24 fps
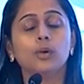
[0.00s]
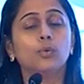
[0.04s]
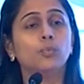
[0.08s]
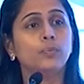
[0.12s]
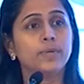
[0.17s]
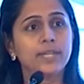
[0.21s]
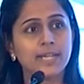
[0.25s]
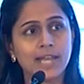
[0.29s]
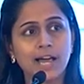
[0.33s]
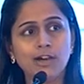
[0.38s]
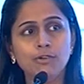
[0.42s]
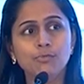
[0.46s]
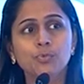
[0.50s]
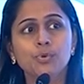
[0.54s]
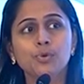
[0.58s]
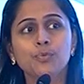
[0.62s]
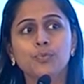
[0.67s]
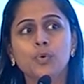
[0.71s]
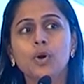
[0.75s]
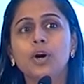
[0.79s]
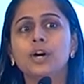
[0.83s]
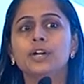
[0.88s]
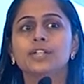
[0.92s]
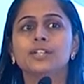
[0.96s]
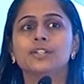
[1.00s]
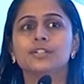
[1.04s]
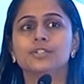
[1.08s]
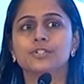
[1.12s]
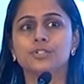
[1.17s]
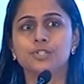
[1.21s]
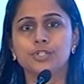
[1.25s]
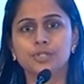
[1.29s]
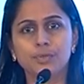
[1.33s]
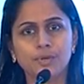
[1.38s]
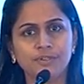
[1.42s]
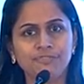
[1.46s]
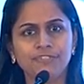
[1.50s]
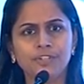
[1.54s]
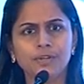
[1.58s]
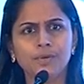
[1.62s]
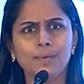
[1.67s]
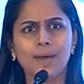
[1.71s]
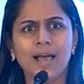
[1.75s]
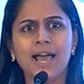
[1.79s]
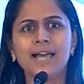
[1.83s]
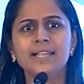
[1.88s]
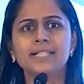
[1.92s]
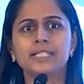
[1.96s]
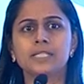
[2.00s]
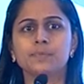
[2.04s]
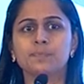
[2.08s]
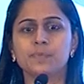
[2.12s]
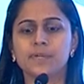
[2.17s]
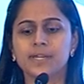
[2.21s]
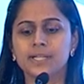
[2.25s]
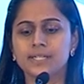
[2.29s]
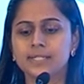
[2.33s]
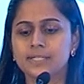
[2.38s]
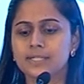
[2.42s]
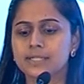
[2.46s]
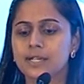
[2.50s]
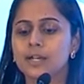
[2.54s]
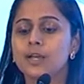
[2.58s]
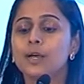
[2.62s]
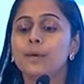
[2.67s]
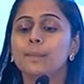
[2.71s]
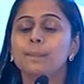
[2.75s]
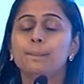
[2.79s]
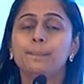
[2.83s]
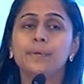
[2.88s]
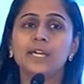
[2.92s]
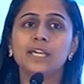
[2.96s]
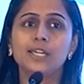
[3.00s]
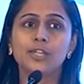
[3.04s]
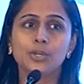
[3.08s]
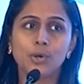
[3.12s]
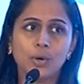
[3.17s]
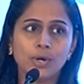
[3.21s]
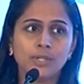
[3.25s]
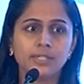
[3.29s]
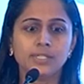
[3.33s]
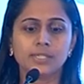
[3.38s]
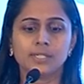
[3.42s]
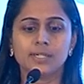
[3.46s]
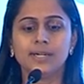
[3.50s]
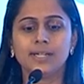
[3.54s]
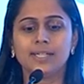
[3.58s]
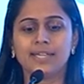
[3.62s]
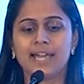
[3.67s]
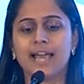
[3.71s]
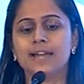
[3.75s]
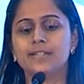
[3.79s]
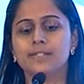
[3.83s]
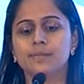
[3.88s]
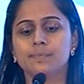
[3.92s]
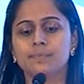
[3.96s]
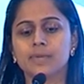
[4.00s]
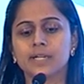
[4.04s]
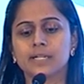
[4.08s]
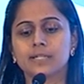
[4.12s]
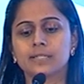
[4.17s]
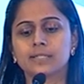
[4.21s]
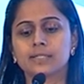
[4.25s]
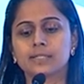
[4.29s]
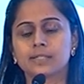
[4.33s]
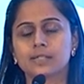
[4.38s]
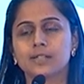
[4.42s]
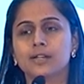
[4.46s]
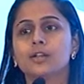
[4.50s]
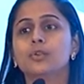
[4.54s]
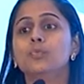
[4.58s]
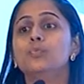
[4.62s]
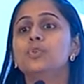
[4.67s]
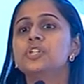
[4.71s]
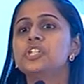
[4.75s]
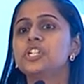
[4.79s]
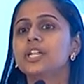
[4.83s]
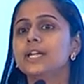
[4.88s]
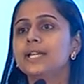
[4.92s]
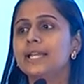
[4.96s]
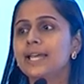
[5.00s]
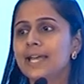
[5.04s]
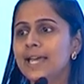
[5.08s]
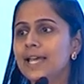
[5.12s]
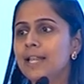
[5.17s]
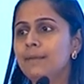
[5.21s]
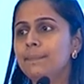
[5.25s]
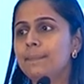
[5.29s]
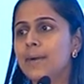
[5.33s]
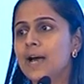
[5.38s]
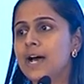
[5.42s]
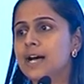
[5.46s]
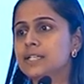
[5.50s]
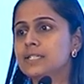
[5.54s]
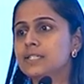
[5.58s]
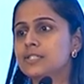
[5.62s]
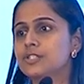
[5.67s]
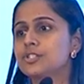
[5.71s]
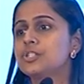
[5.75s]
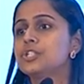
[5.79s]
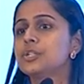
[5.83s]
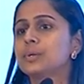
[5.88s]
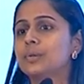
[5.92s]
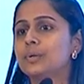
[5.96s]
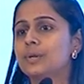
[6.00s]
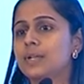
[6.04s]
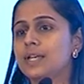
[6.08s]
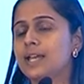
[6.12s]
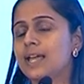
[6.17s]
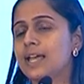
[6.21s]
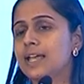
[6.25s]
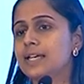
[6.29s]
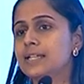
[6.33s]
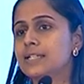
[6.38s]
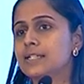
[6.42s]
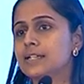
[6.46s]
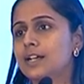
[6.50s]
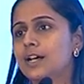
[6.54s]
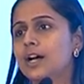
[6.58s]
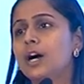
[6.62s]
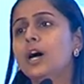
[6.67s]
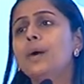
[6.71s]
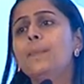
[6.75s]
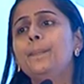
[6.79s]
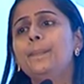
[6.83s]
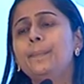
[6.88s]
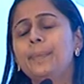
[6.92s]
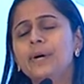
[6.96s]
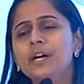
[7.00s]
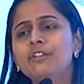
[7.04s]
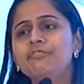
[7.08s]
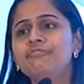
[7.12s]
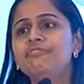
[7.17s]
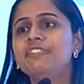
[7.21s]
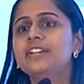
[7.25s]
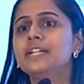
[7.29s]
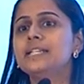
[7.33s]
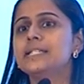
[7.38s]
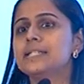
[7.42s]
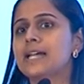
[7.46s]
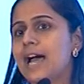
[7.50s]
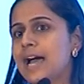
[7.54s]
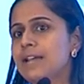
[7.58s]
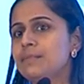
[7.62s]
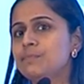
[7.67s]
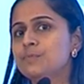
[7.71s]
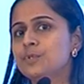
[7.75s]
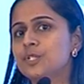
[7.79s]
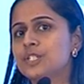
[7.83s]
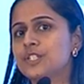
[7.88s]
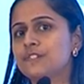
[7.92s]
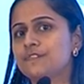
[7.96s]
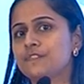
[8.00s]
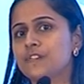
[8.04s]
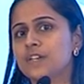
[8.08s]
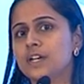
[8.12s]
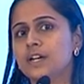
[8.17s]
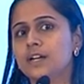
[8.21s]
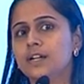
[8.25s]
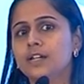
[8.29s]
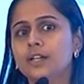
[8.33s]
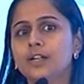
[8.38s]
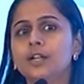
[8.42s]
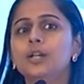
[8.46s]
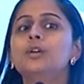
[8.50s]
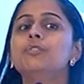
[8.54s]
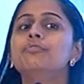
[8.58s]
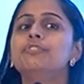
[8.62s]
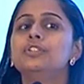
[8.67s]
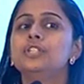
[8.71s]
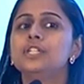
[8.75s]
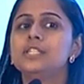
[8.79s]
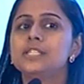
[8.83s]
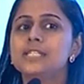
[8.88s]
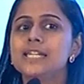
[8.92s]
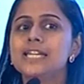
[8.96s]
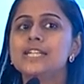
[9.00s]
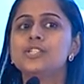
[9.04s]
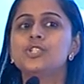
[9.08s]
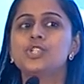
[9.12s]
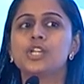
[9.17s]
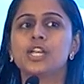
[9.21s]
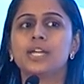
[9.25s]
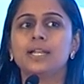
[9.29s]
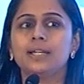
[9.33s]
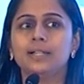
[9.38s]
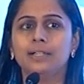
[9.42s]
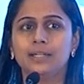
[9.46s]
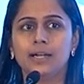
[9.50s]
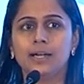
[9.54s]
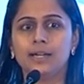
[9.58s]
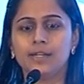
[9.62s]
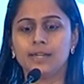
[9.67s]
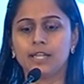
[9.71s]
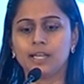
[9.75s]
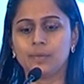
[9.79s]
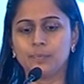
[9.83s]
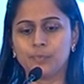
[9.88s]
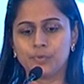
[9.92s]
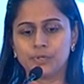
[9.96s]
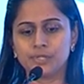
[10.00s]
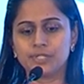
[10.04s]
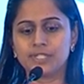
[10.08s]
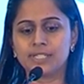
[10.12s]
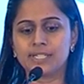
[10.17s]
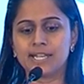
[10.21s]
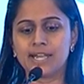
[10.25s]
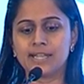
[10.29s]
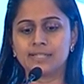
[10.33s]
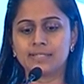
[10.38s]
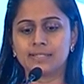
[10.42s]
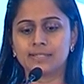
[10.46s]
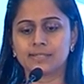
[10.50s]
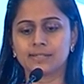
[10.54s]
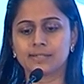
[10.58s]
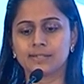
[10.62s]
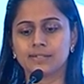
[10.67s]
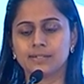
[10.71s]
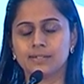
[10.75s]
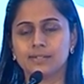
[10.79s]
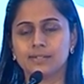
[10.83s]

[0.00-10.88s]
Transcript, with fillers: We now move on to a few aspects beyond academics, which can help us to create a perfect atmosphere for the teaching learning process.